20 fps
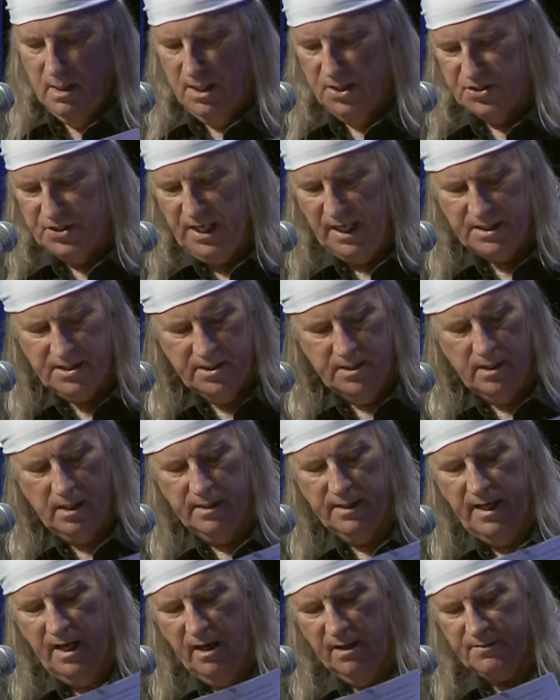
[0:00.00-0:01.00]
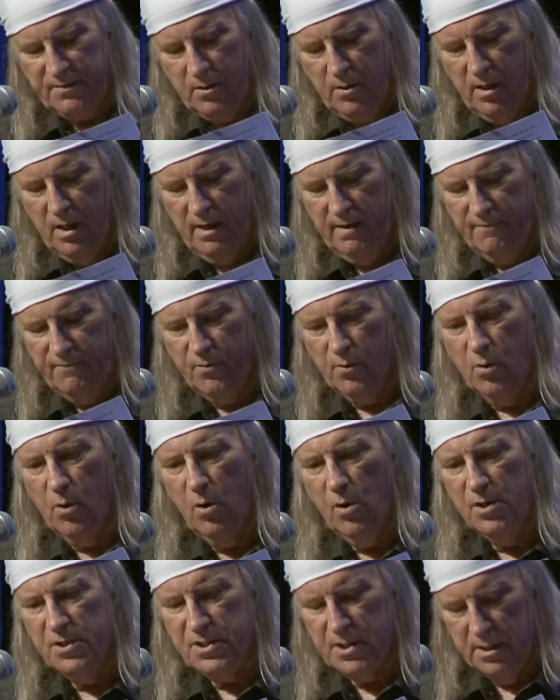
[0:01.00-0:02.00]
A section on health care for
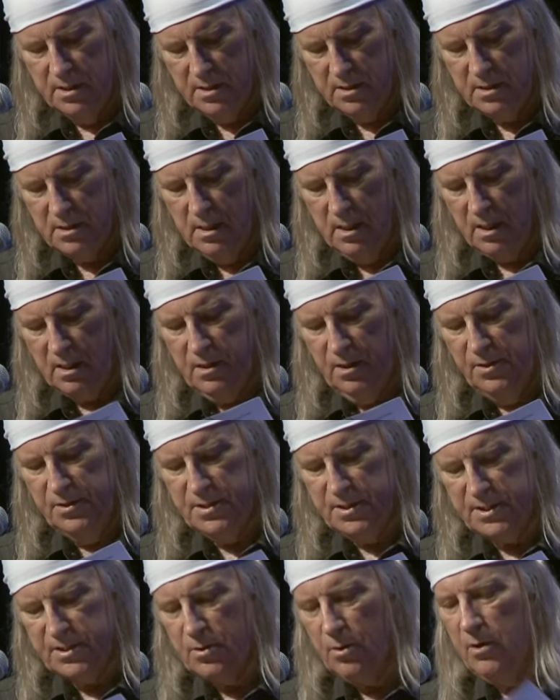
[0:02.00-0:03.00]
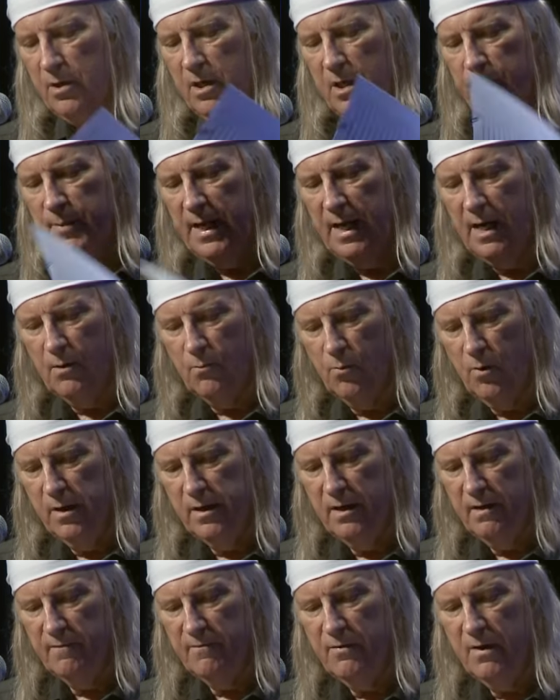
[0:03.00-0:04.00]
horses includes a story about
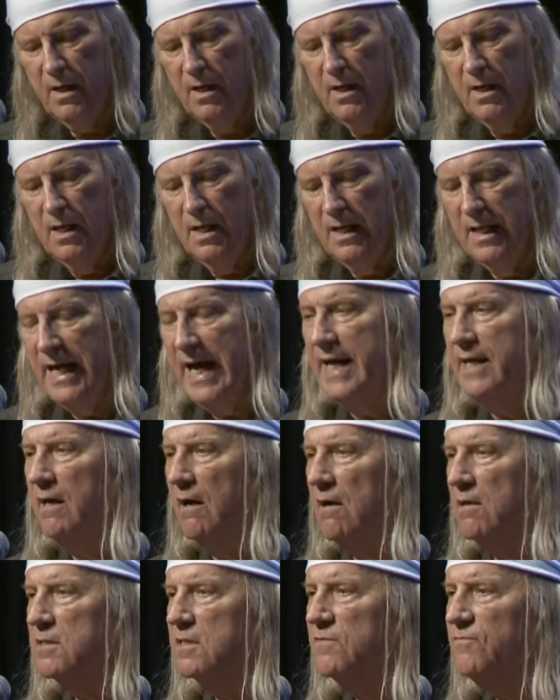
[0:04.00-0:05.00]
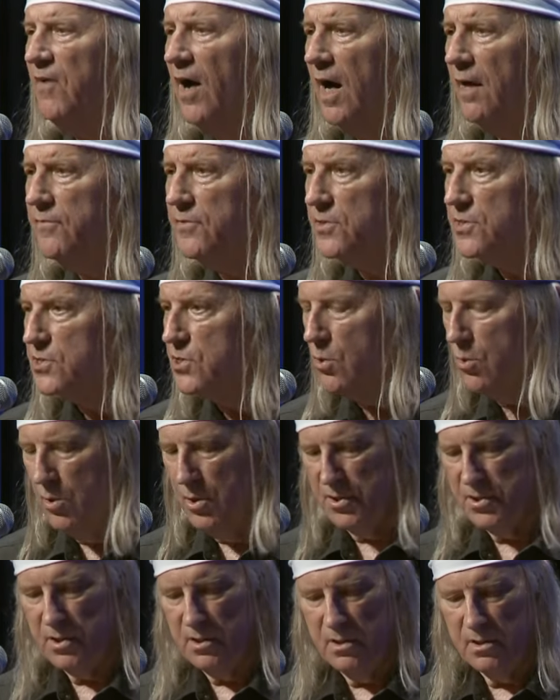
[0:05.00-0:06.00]
one of Lighthall's father's
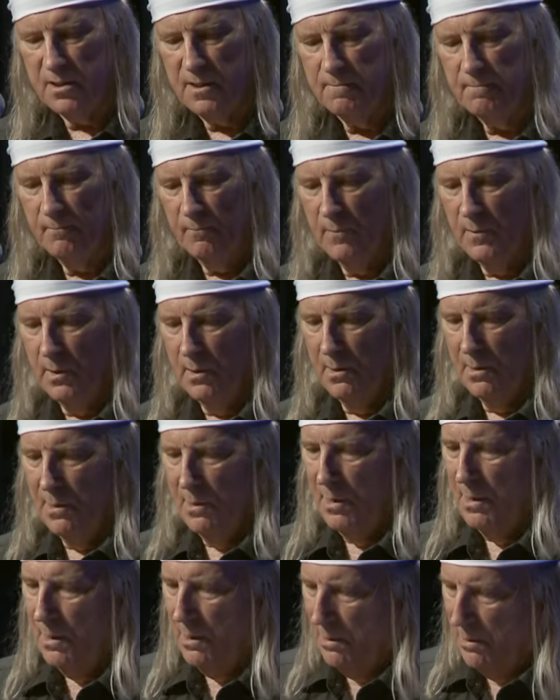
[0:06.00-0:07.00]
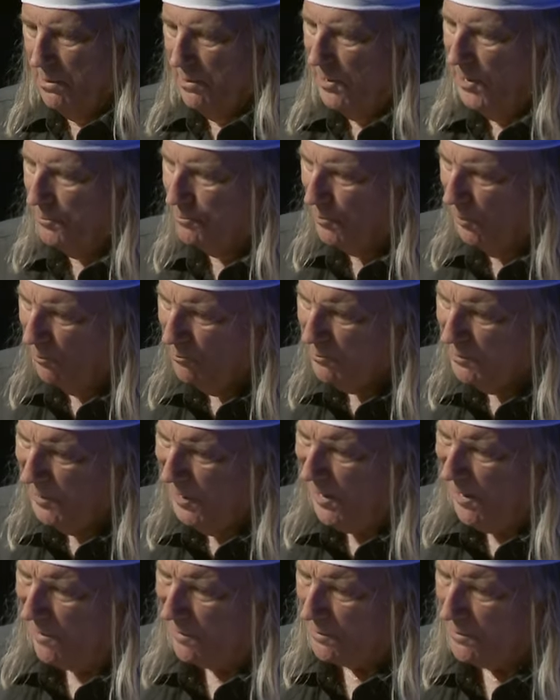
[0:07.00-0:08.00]
horses. It broke
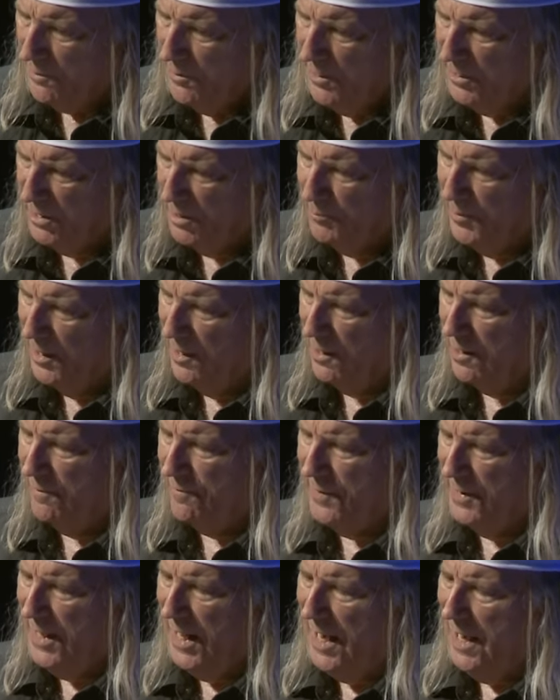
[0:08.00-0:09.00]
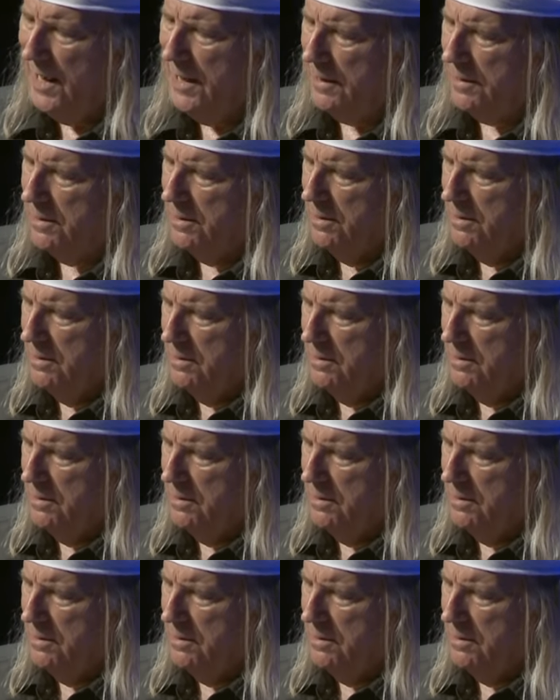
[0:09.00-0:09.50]
out in the middle of the night